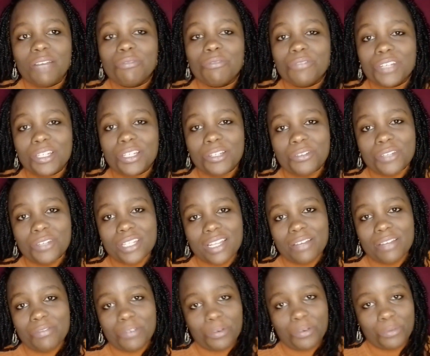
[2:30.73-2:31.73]
videos
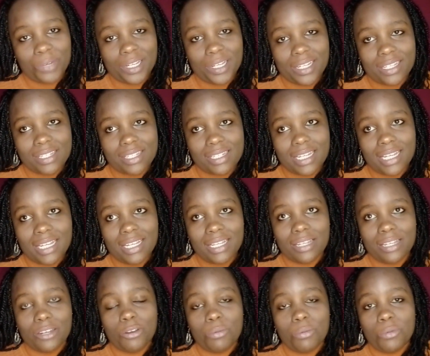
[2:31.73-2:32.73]
every
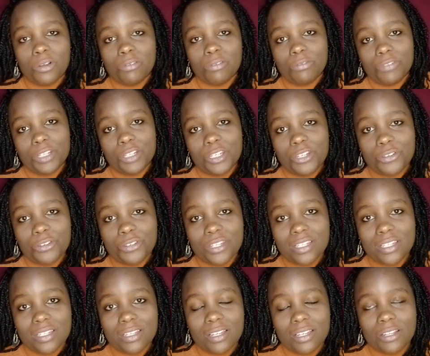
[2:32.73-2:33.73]
Wednesday, normal
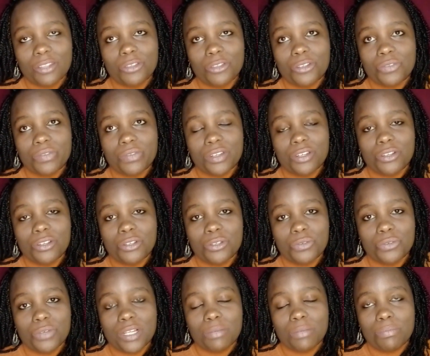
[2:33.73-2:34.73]
videos. Those
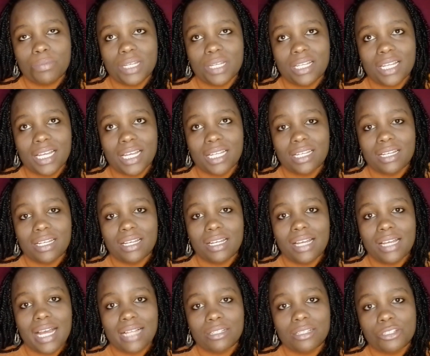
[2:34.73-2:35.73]
videos will be like
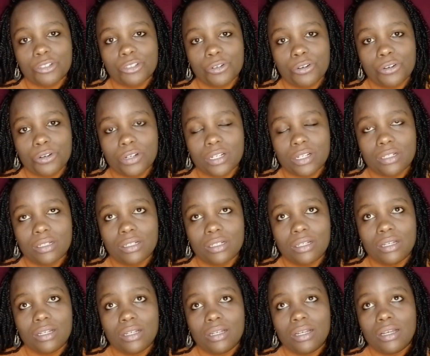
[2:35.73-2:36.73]
girl talk,
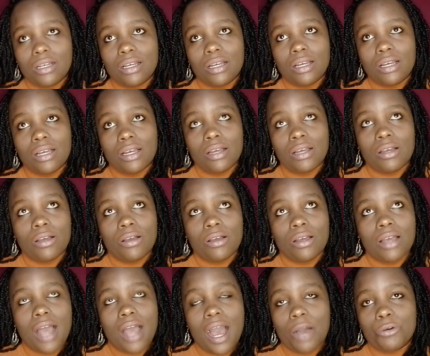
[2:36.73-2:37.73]

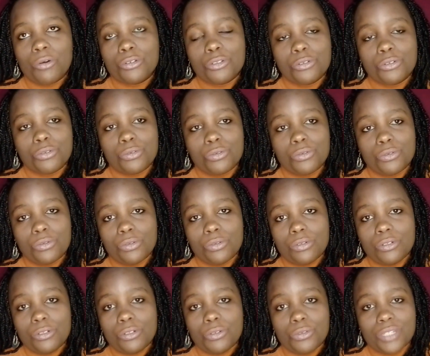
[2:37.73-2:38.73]
how
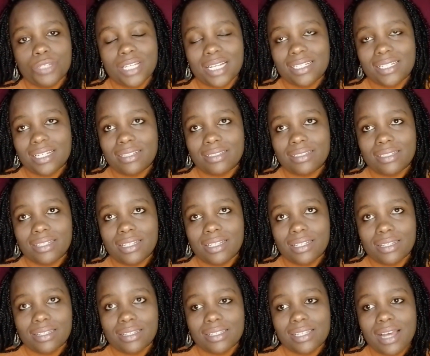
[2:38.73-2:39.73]
to do certain
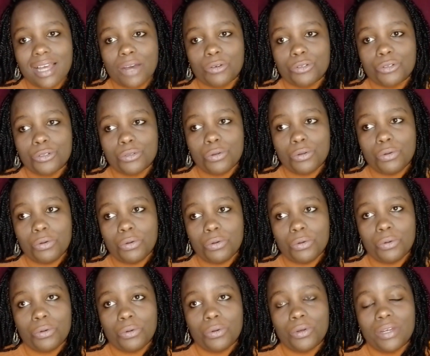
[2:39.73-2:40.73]
things, how
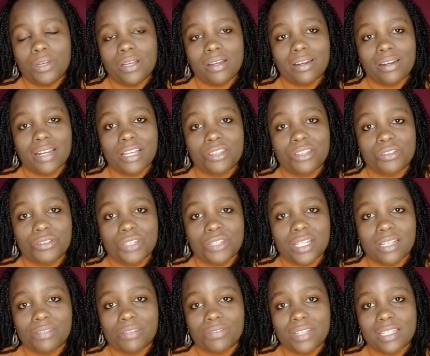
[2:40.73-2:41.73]
to raise your
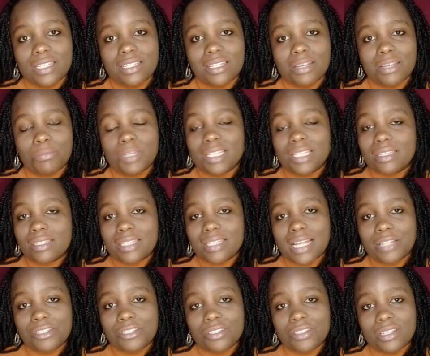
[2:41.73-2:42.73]
self-esteem,
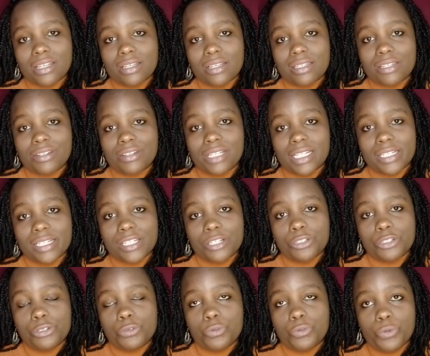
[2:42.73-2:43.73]
such things
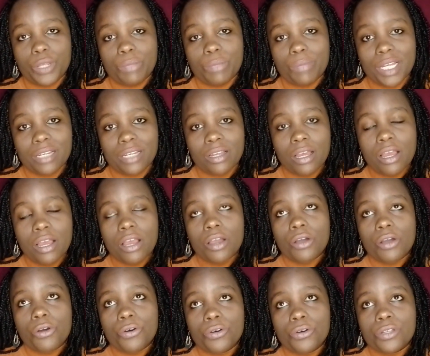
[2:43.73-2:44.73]
relating to women,
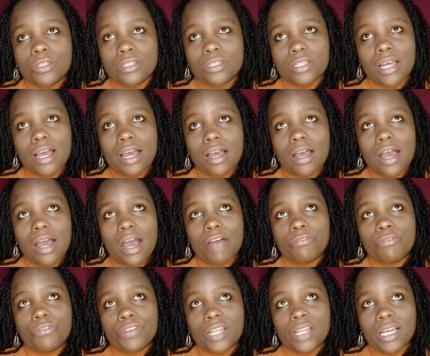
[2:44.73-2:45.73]
because
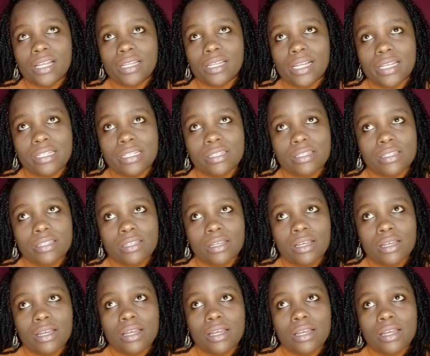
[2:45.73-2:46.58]
I've realized